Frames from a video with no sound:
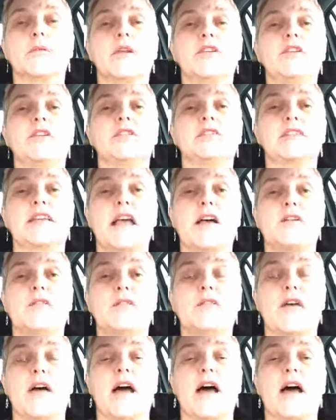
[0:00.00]
sell
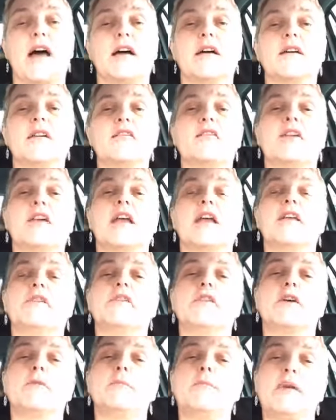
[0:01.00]
that, you kind of
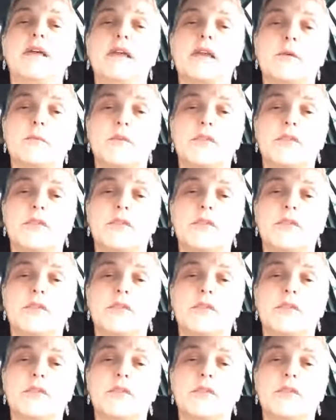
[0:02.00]
compare it with